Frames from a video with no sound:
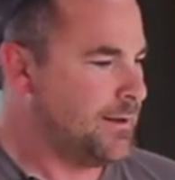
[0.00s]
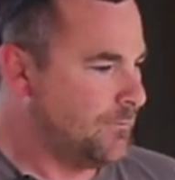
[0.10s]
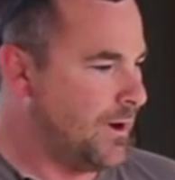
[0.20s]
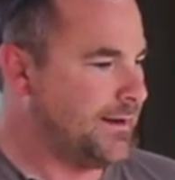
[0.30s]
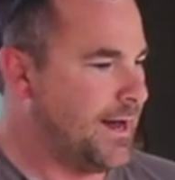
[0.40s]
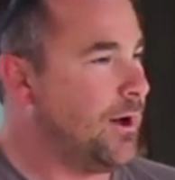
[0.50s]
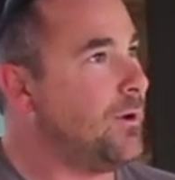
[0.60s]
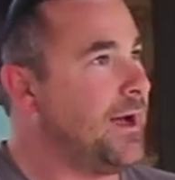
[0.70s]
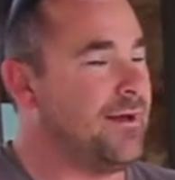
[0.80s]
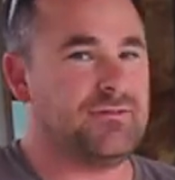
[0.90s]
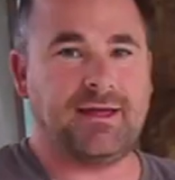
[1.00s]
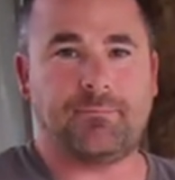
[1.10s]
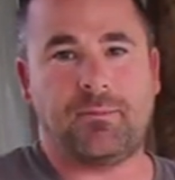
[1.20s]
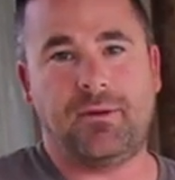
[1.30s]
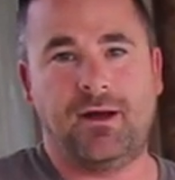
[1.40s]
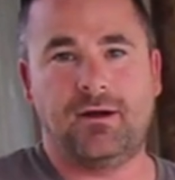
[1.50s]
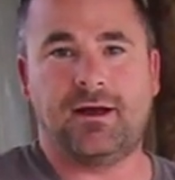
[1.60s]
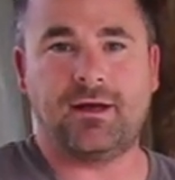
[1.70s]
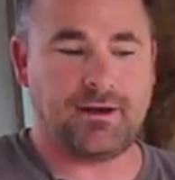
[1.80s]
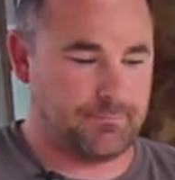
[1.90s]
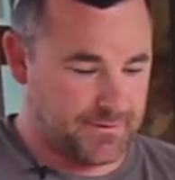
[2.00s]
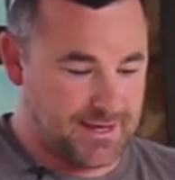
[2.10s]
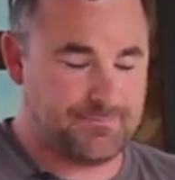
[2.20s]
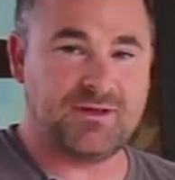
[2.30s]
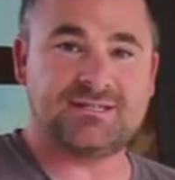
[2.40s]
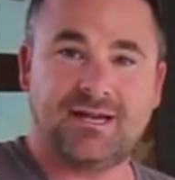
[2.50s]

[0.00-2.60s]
Right now, I have to get prepared. I gotta keep this